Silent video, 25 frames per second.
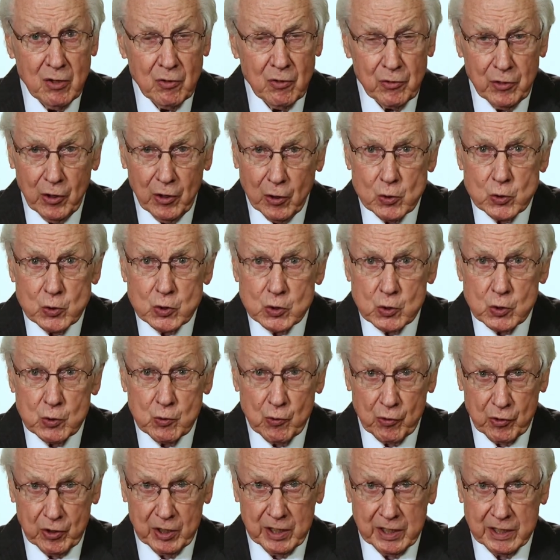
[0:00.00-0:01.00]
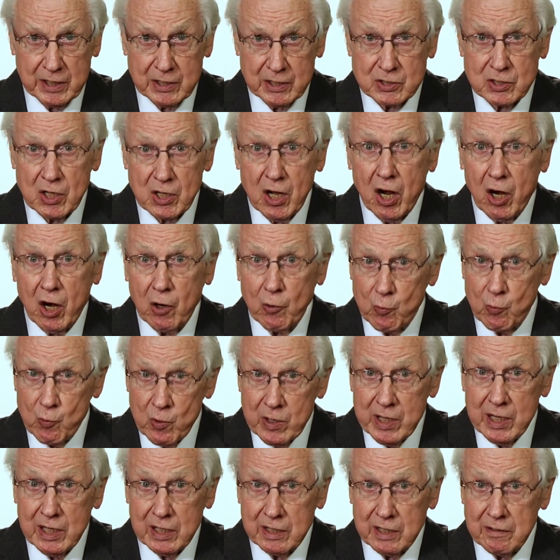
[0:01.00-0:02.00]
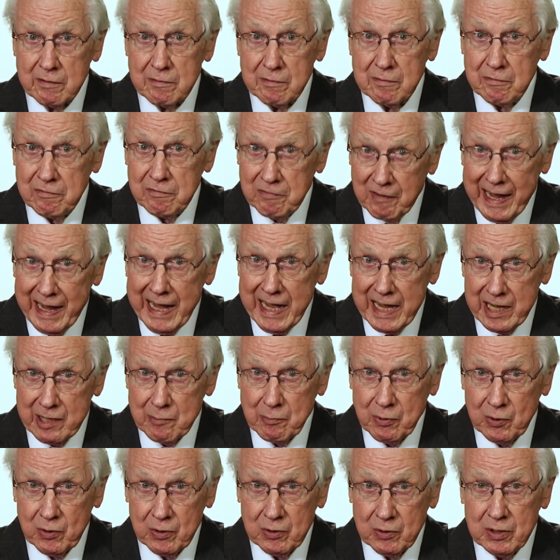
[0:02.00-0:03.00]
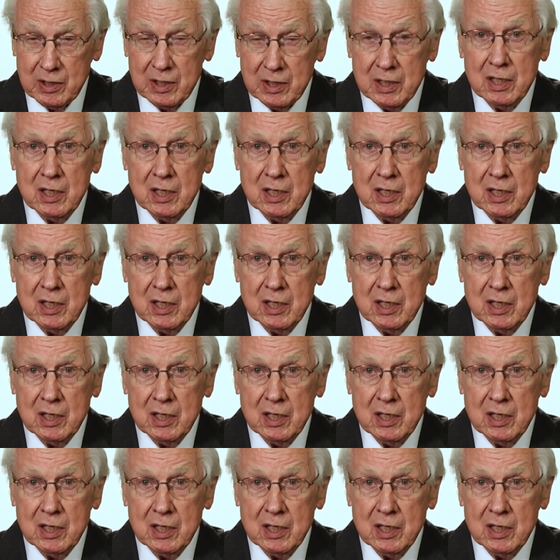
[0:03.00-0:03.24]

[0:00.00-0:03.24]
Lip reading: Those two things are really viable